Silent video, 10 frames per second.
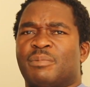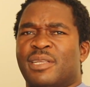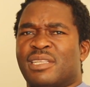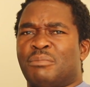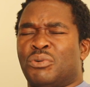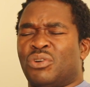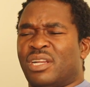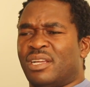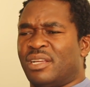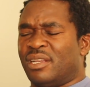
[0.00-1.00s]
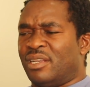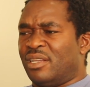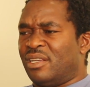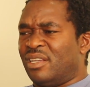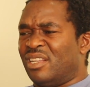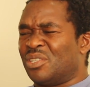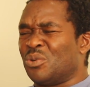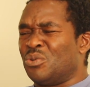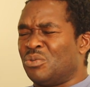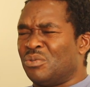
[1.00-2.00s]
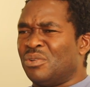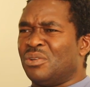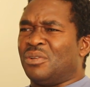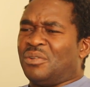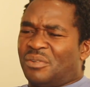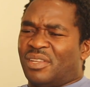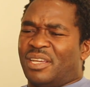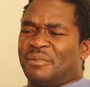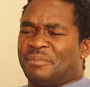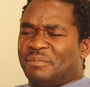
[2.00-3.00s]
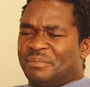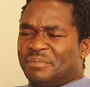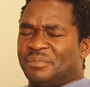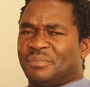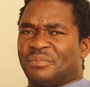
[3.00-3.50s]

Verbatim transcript: Spencer Mbona. Okay. so, yeah. Okay.